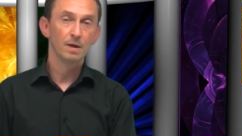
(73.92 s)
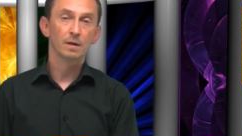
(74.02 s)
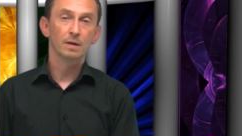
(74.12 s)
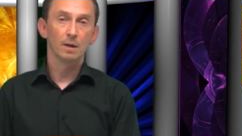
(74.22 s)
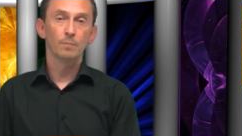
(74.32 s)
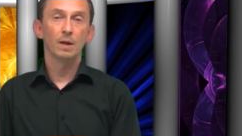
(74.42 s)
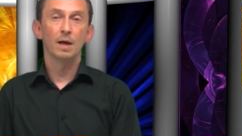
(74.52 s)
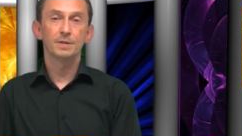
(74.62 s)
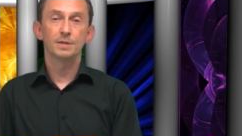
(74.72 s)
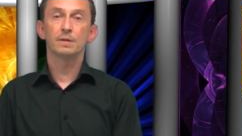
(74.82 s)

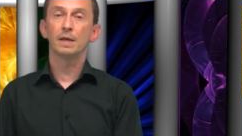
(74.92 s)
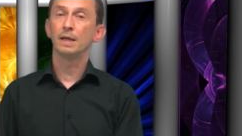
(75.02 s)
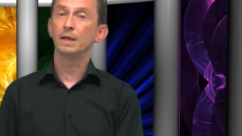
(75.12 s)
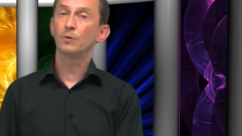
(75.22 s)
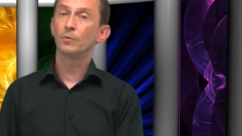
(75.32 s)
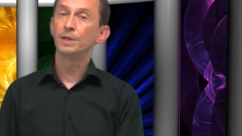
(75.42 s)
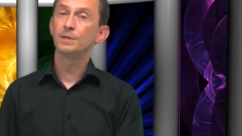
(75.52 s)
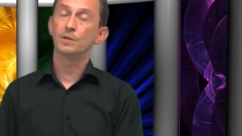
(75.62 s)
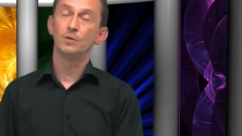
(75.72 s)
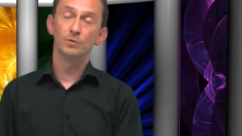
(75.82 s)
Plaza can
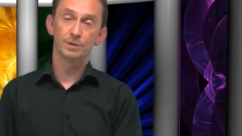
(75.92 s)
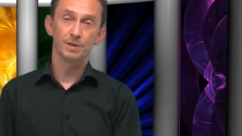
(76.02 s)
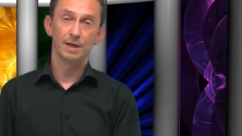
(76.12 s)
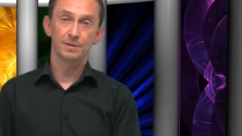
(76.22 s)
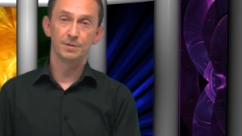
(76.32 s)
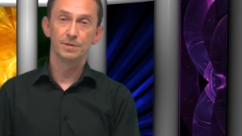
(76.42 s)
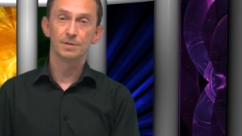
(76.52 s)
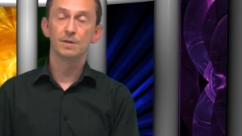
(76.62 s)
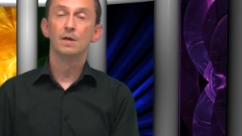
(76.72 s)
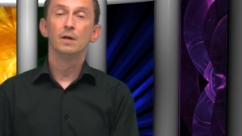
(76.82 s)
increase your
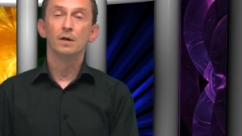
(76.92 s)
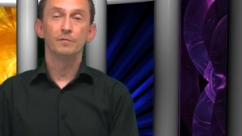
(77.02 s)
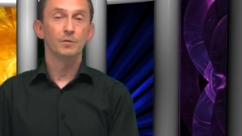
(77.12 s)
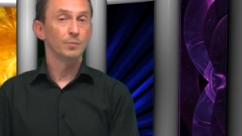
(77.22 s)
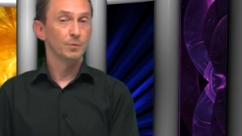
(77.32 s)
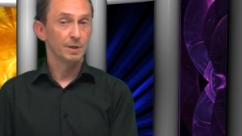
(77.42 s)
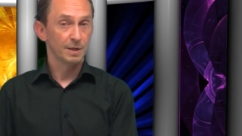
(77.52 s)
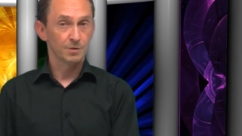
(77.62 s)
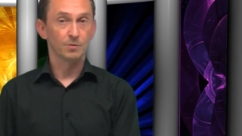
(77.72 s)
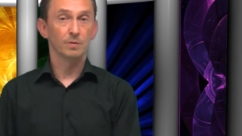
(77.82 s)
chances of your
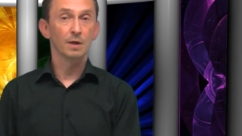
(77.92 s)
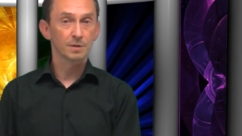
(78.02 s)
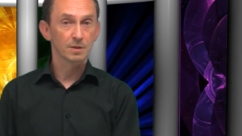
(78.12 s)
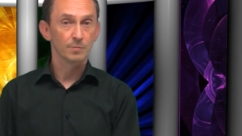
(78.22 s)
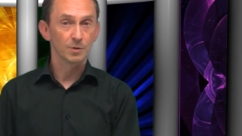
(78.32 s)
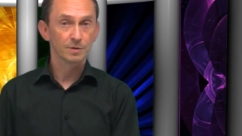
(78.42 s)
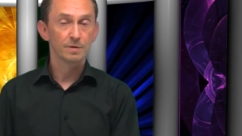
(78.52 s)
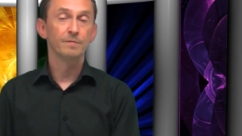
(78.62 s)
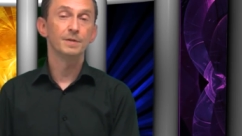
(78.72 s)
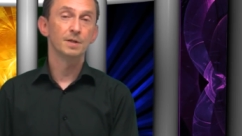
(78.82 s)
potential customers
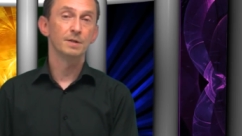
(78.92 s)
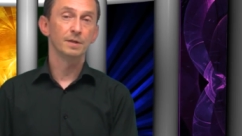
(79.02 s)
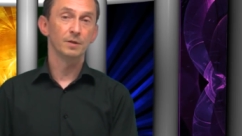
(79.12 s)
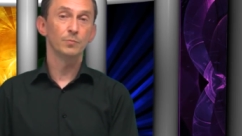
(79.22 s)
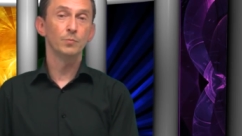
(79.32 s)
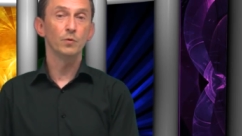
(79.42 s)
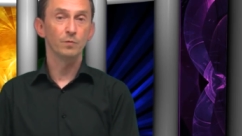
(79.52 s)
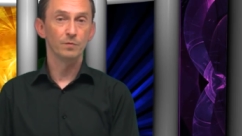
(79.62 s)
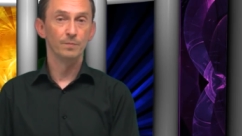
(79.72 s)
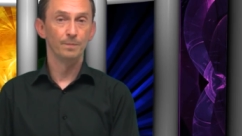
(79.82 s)
visiting your
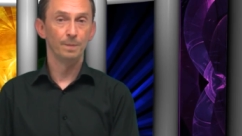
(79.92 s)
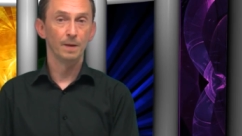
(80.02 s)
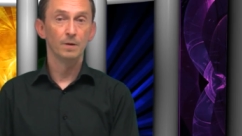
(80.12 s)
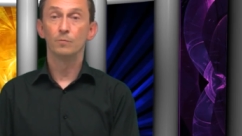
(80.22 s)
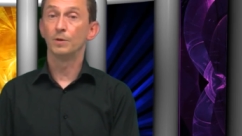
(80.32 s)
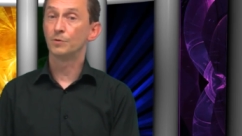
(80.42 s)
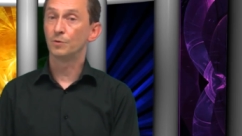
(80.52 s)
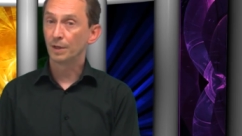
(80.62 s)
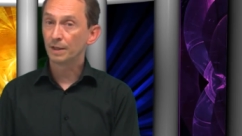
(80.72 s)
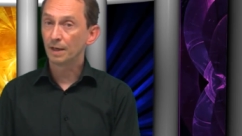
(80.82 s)
booth,
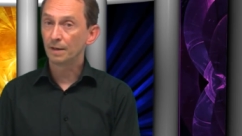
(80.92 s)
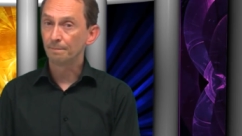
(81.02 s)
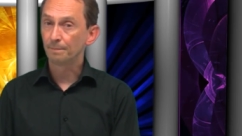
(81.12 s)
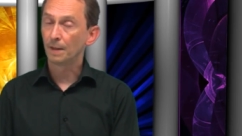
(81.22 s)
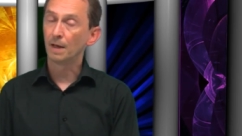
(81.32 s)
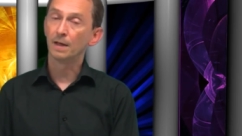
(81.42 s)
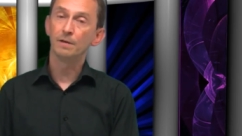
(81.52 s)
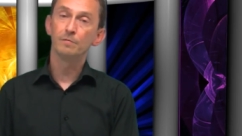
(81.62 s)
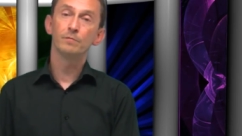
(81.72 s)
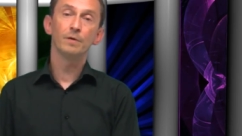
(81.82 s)
returning there, and
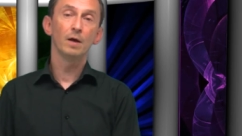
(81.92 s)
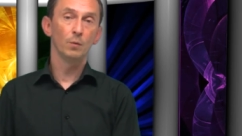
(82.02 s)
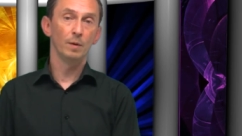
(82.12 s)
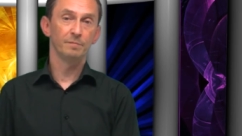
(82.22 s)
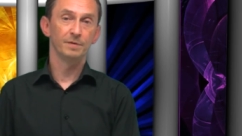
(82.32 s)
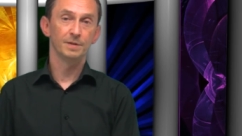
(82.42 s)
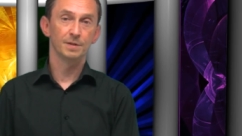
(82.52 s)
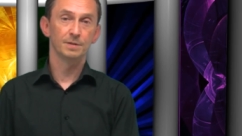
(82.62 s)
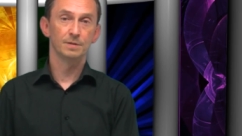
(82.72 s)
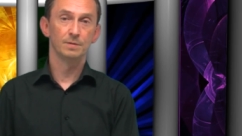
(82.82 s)
even follow-up
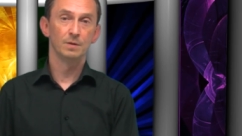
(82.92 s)
visits.